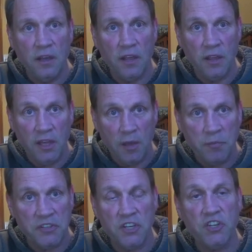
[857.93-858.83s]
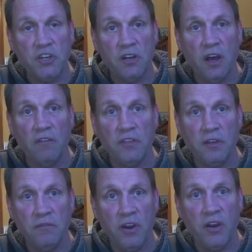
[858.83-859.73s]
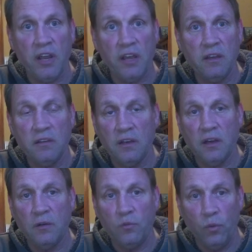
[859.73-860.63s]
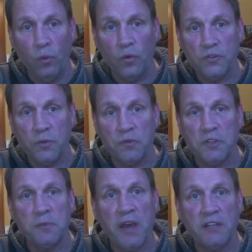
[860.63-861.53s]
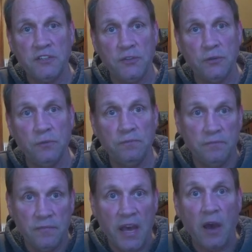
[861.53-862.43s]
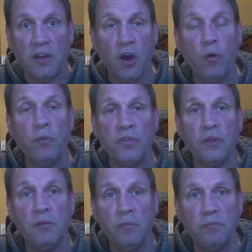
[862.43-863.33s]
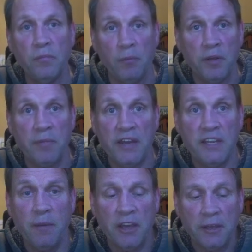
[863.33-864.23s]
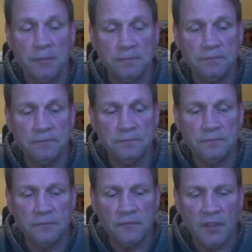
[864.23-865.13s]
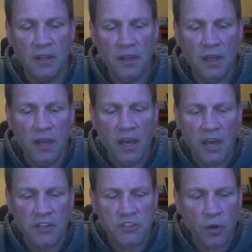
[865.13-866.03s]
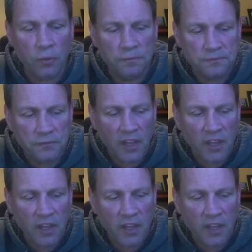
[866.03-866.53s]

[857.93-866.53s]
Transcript: and the imposition of the varying rules with respect to how to cope with the public pandemic. And so